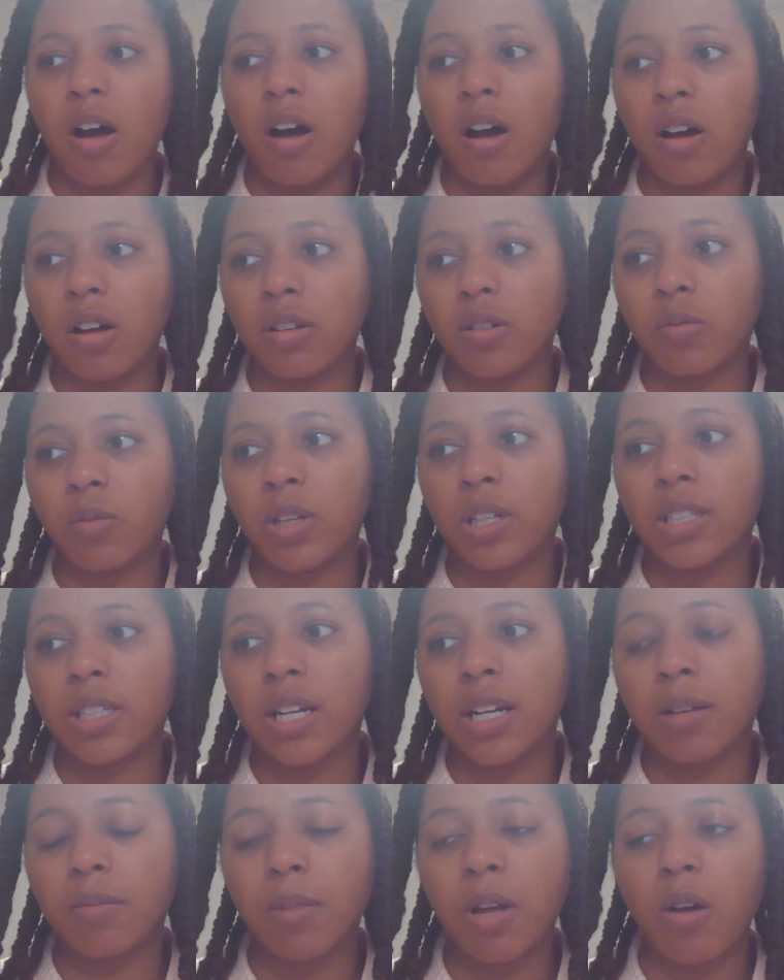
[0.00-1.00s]
on the weeks
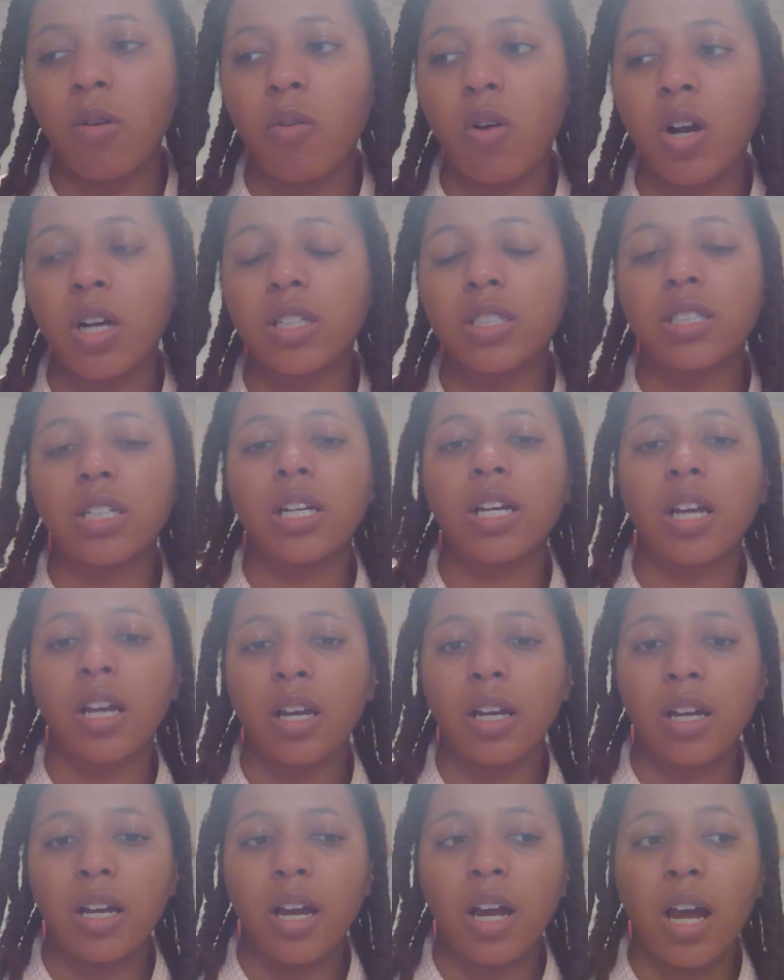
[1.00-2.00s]
that I'm not washing,
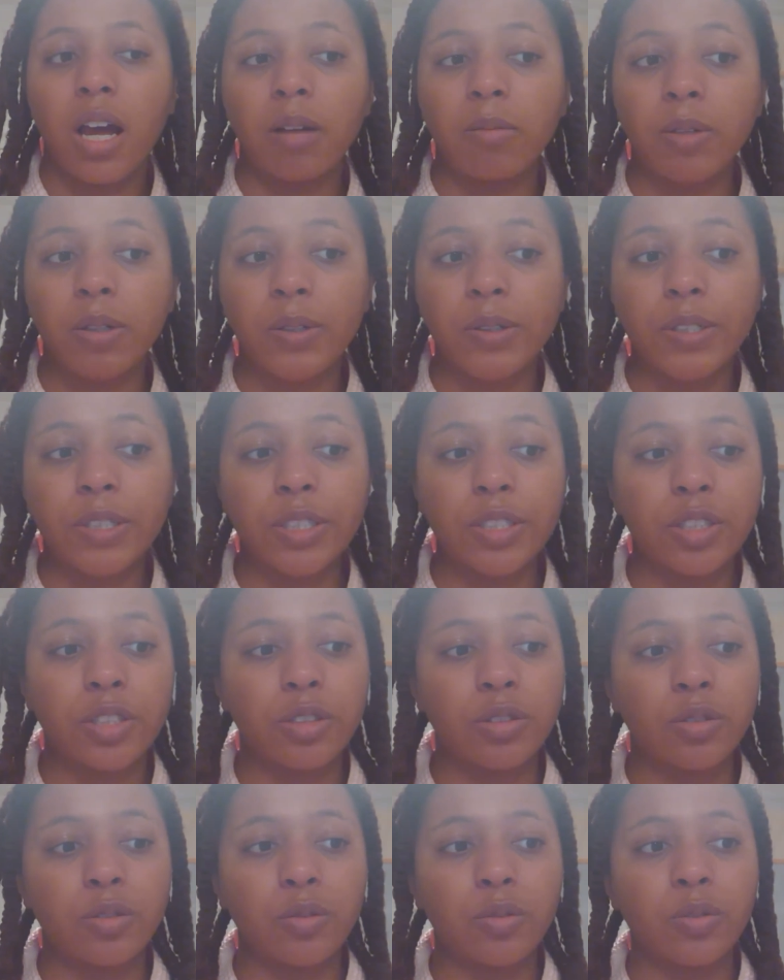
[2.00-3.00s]
I'm going
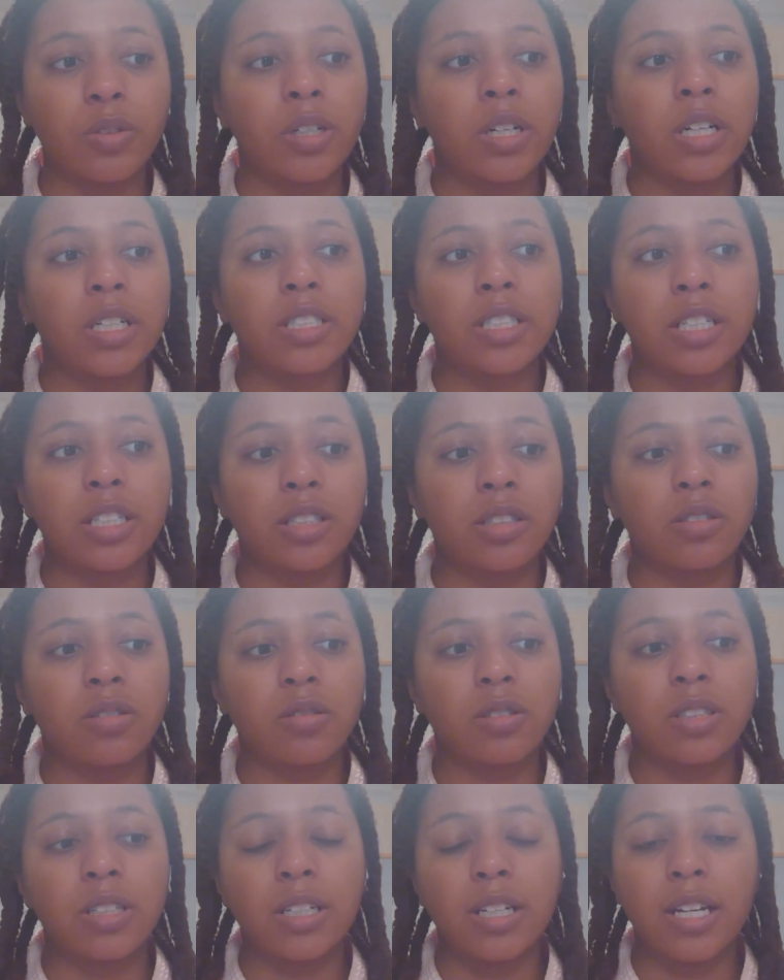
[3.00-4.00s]
to just use
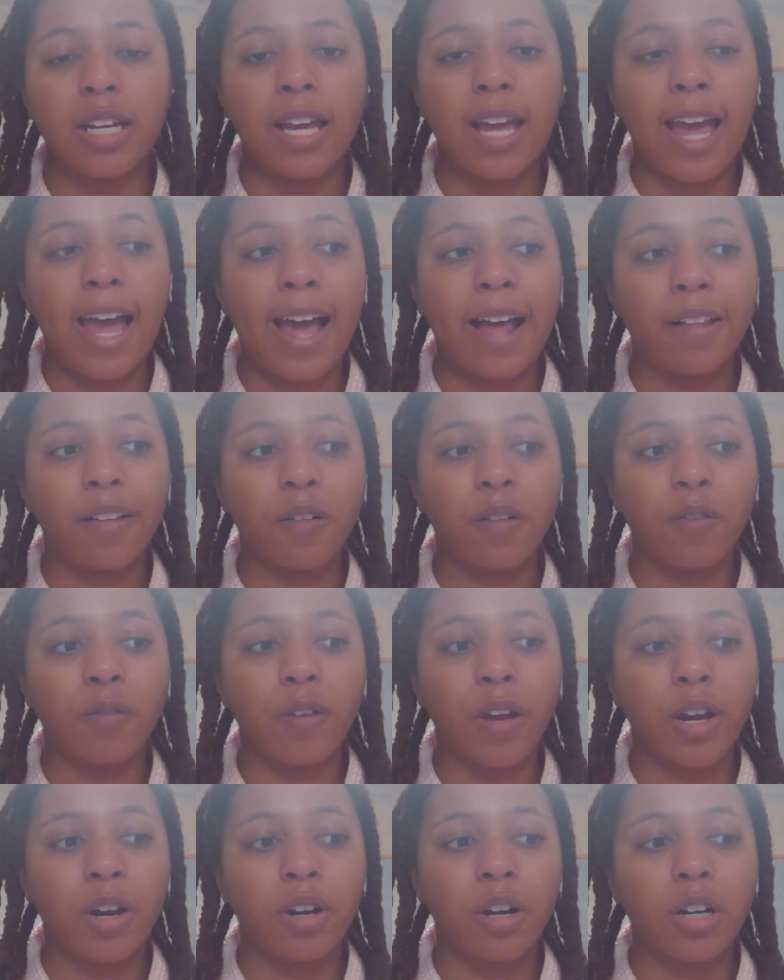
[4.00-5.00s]
the aloe
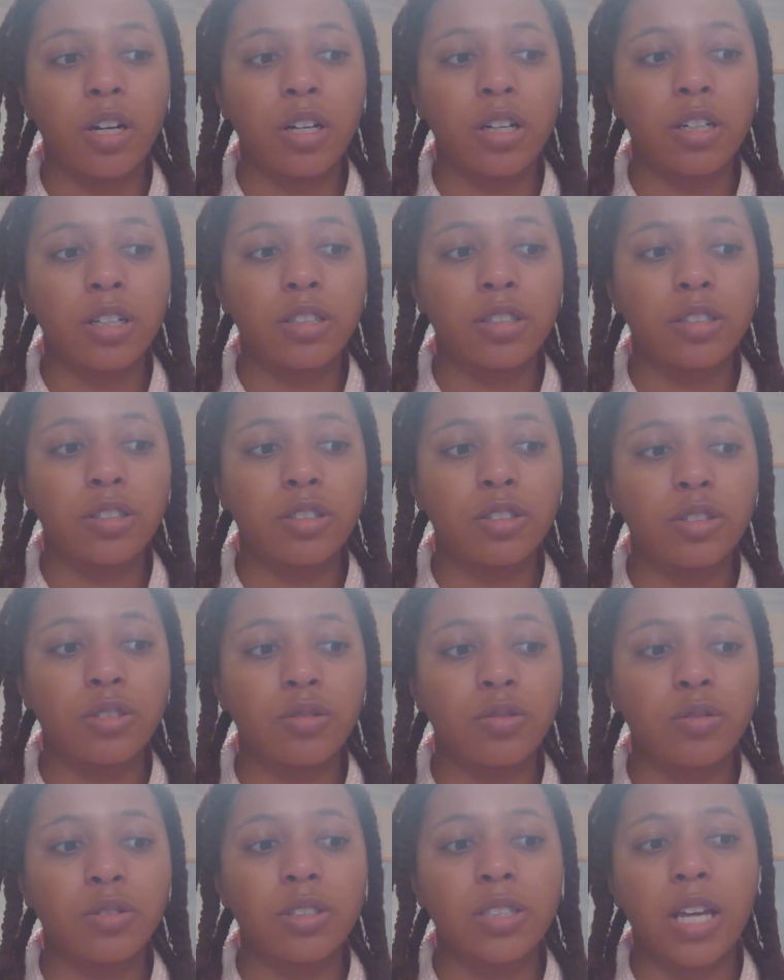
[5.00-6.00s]
vera
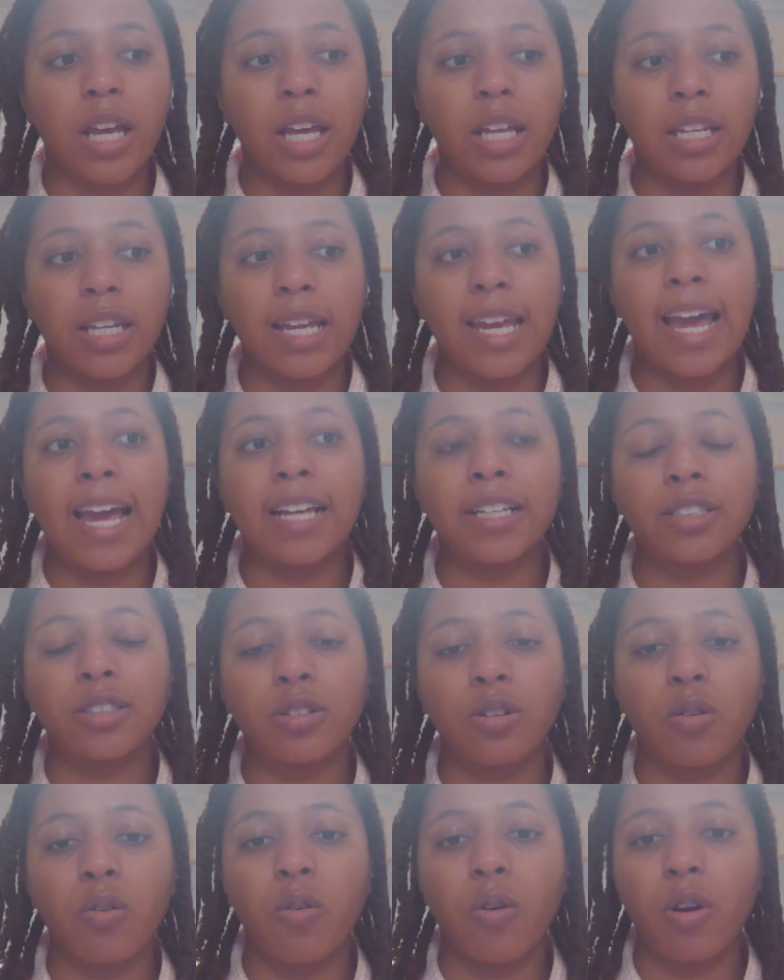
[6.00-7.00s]
juice and the
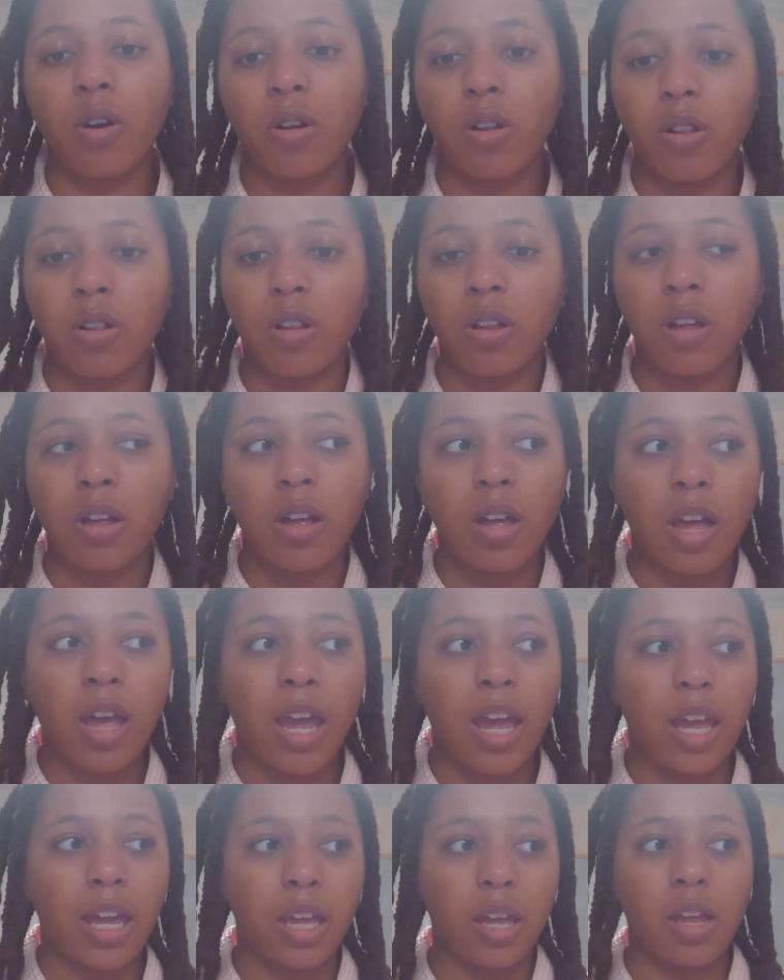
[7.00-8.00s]
castor oil
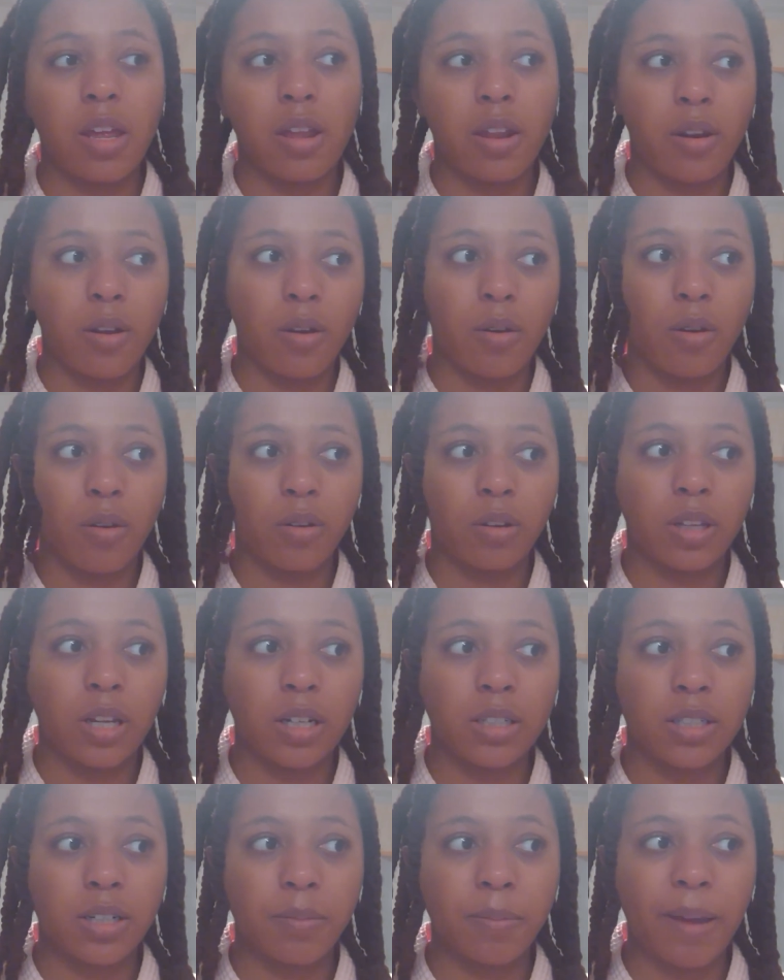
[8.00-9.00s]
and
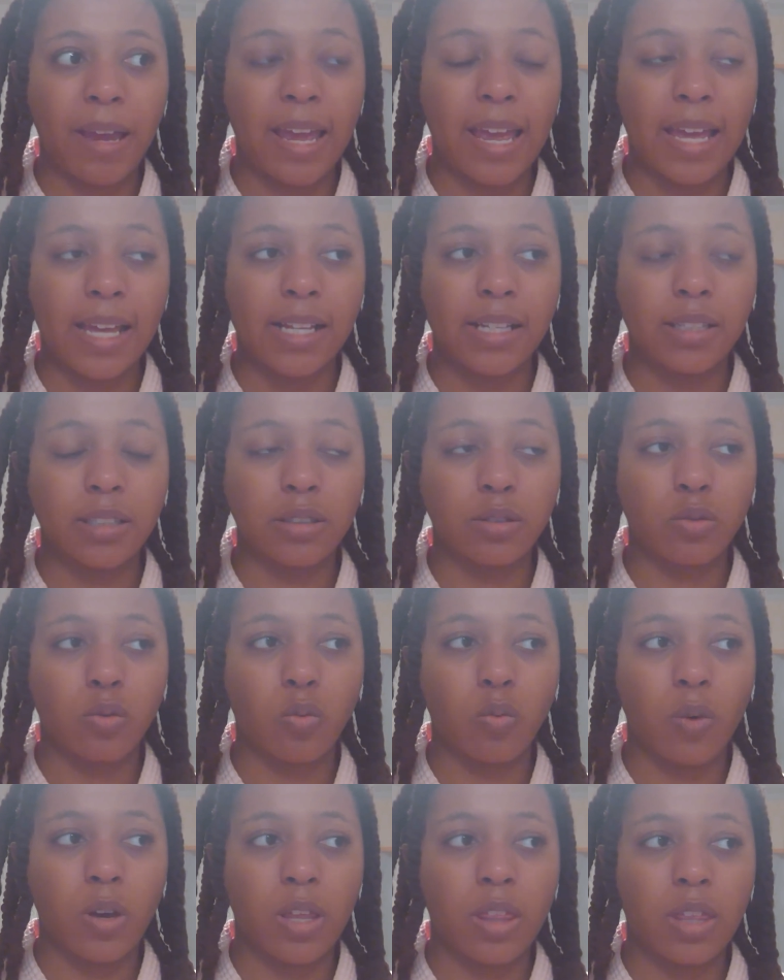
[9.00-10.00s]
touch up my ends
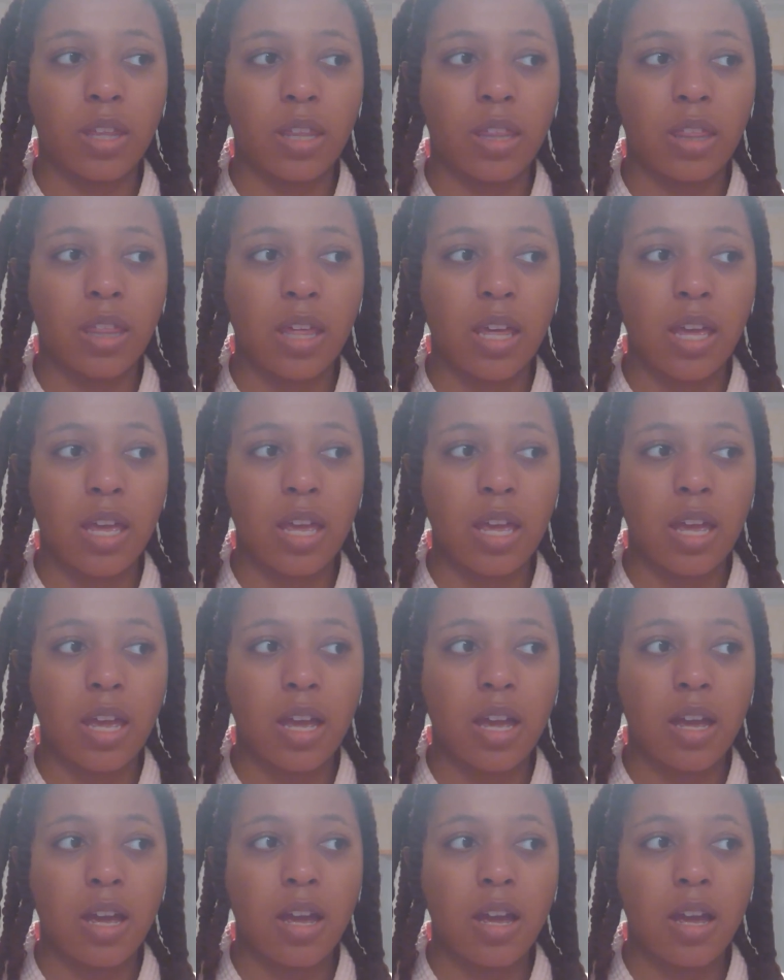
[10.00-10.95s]
with the